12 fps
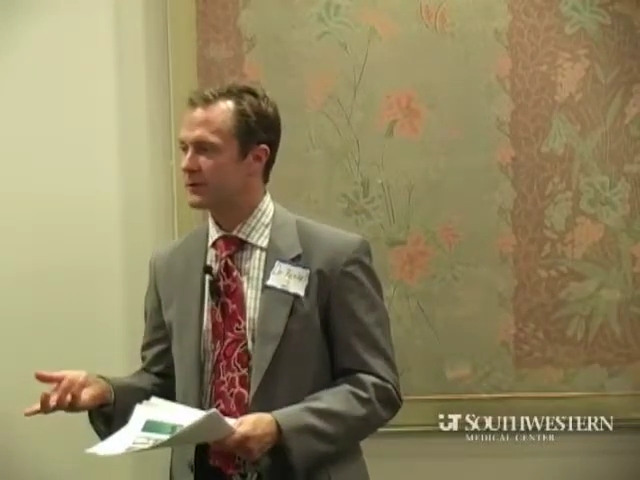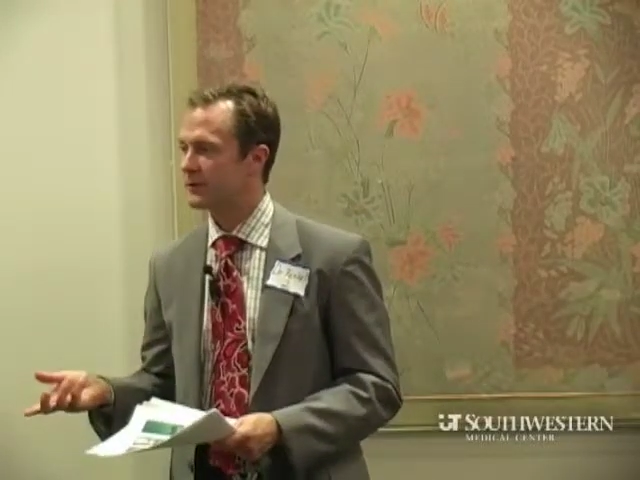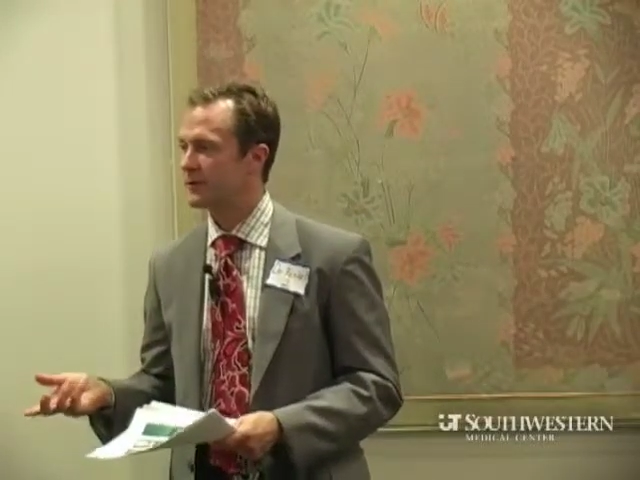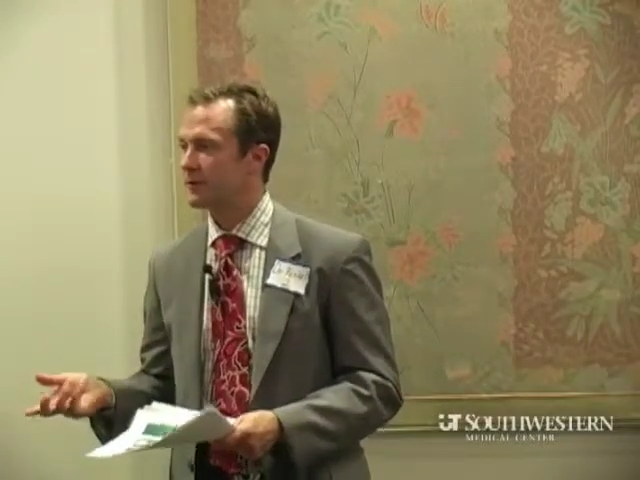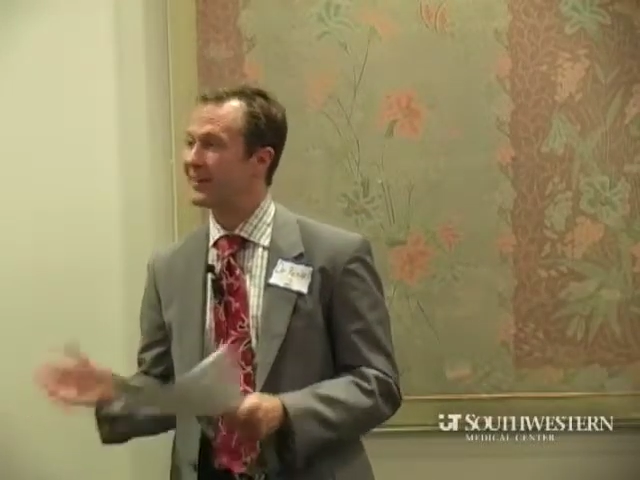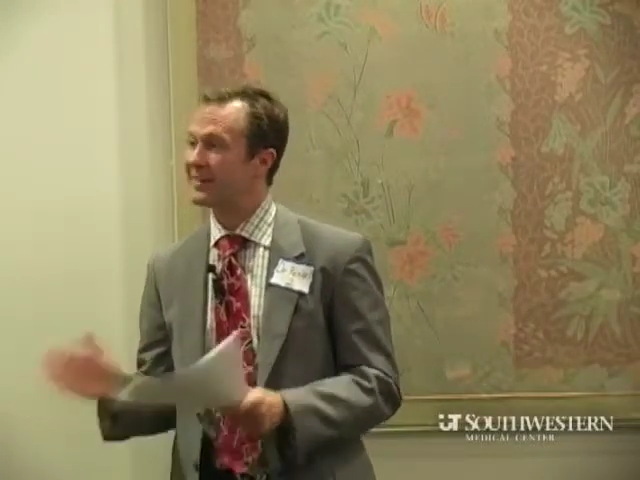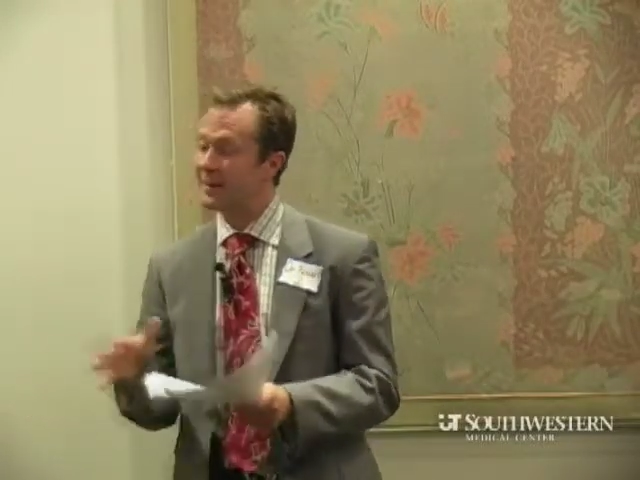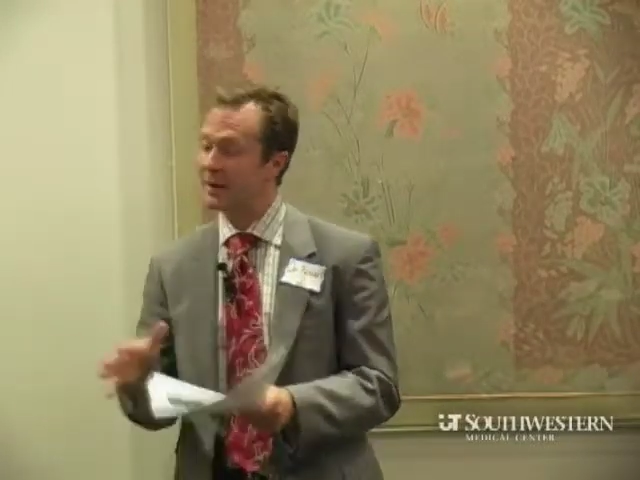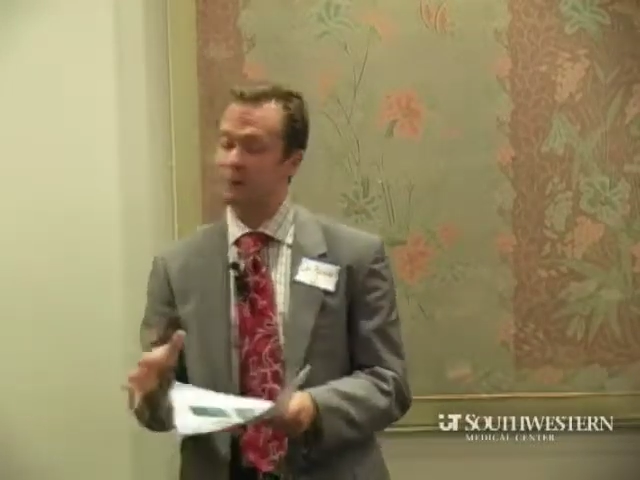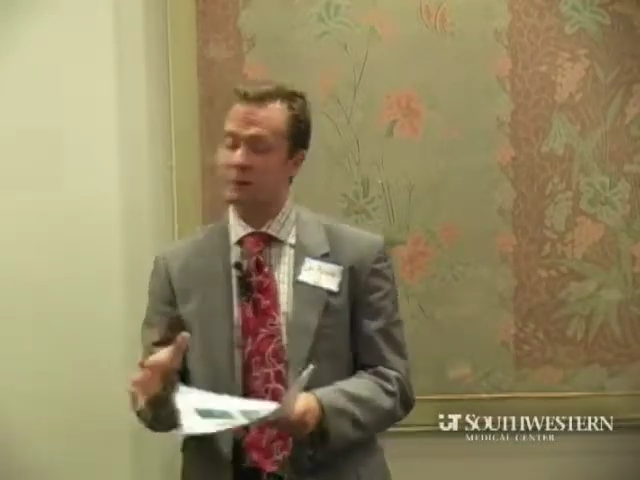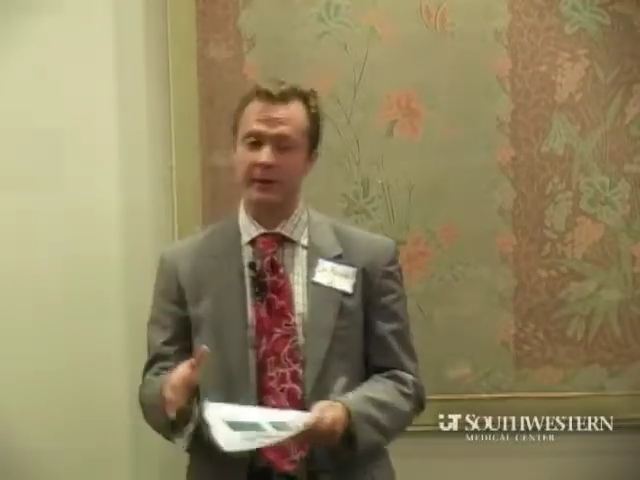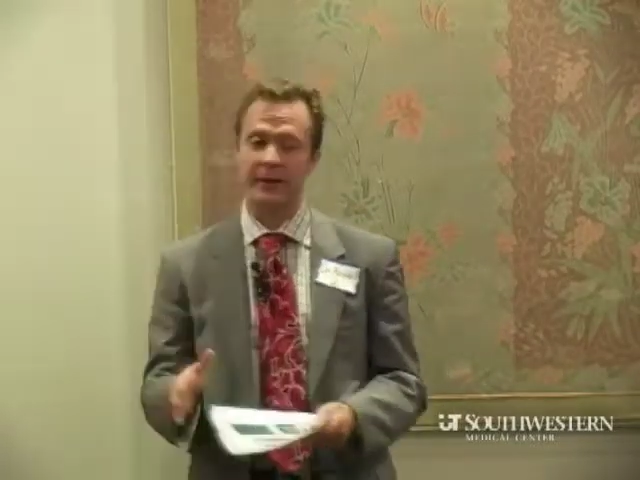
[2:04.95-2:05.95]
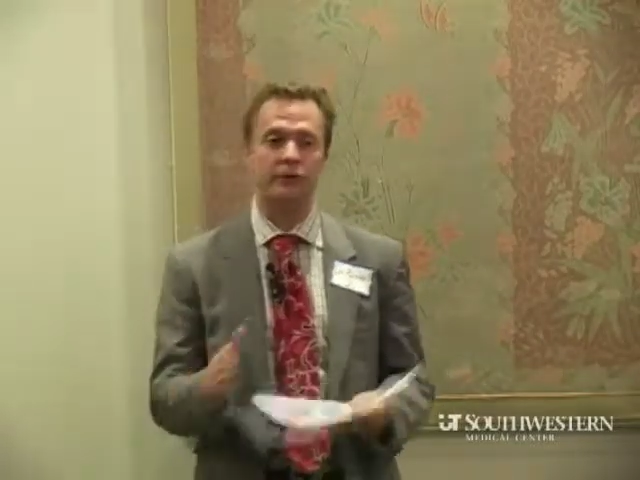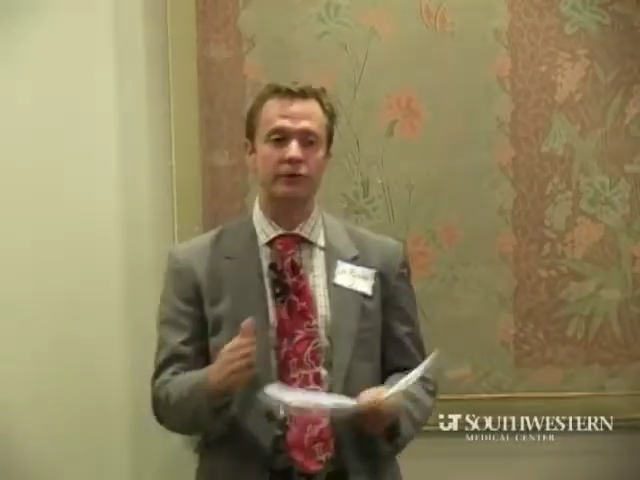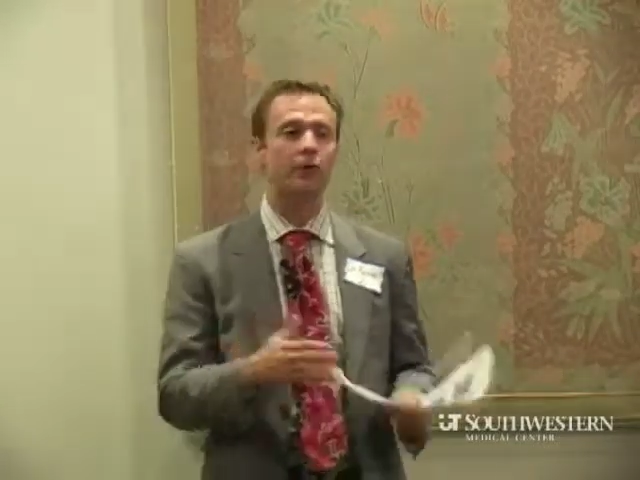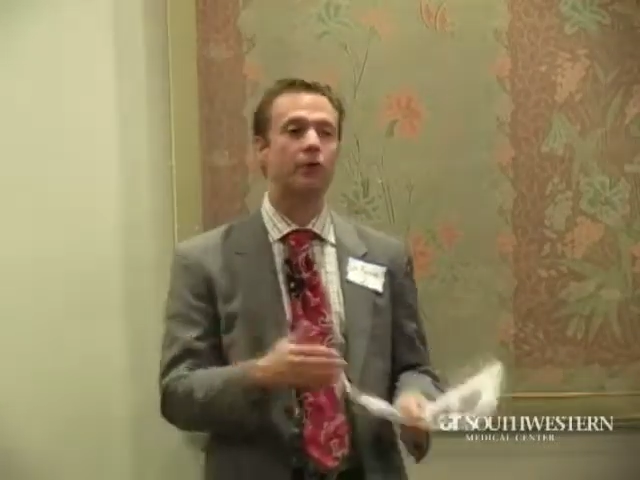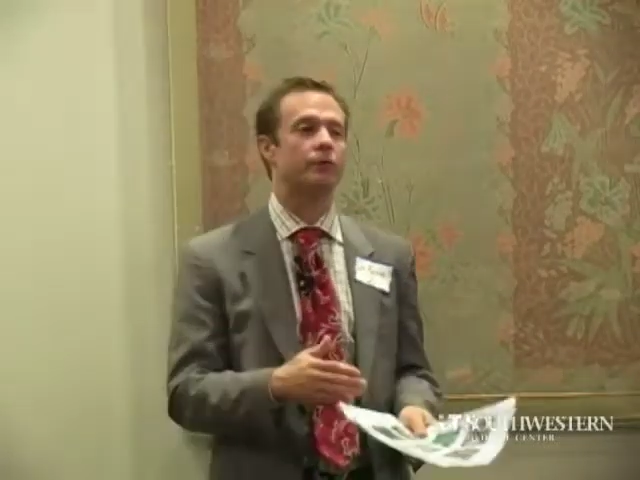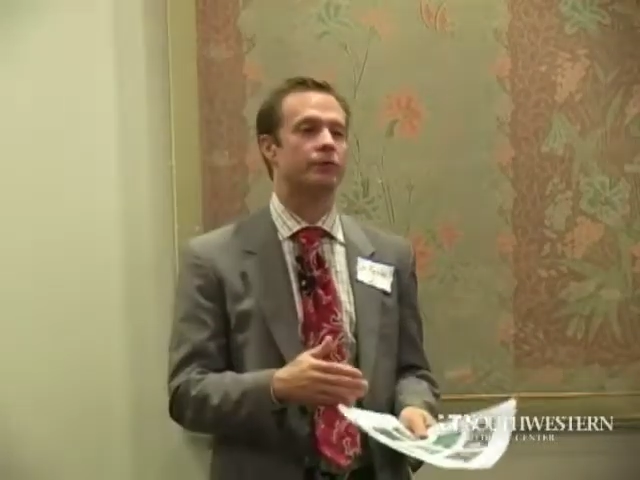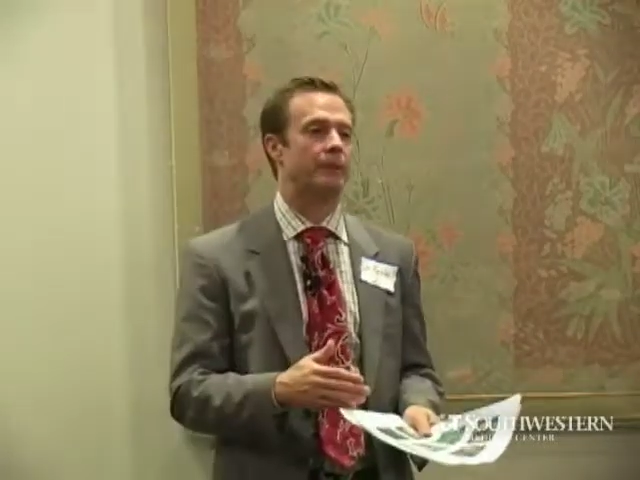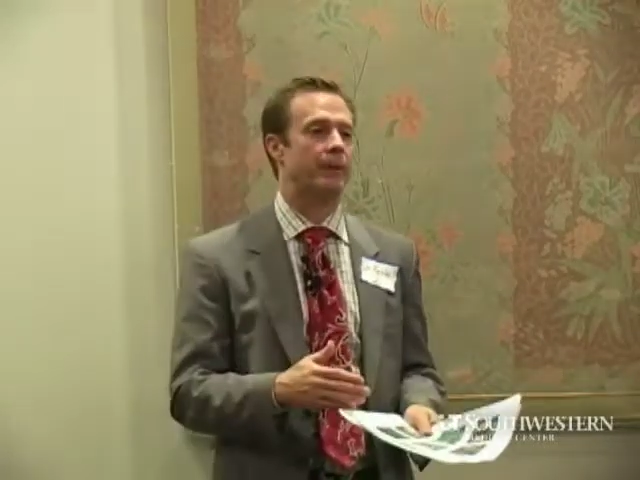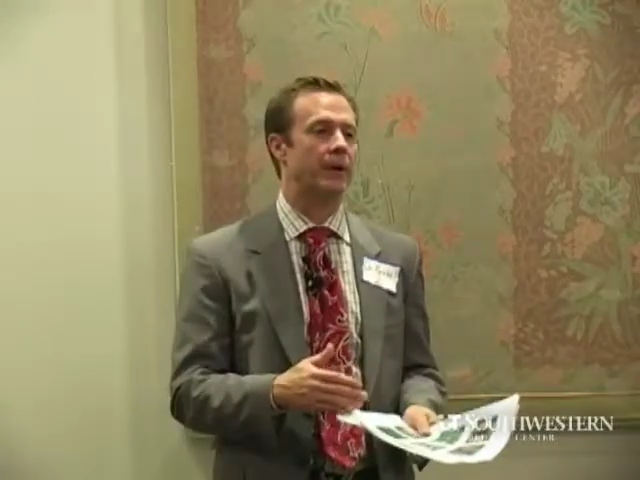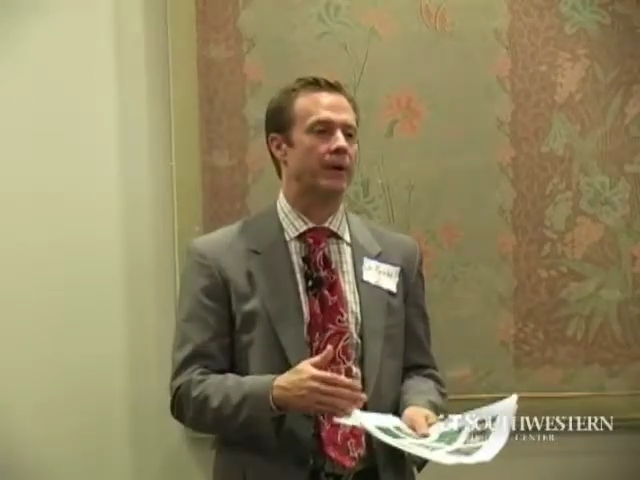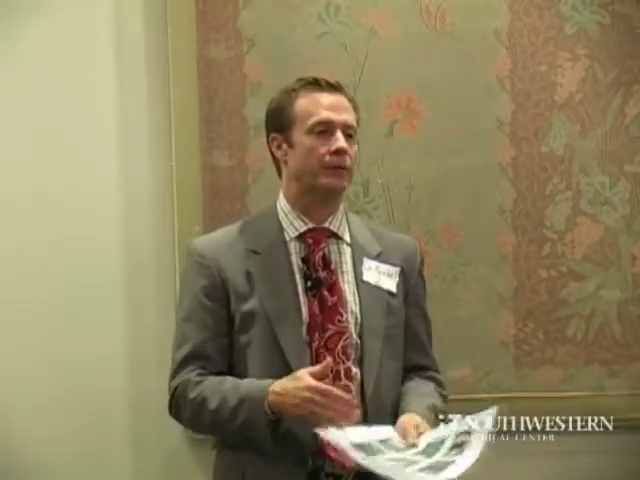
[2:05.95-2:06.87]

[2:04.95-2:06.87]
so about 10% don't respond.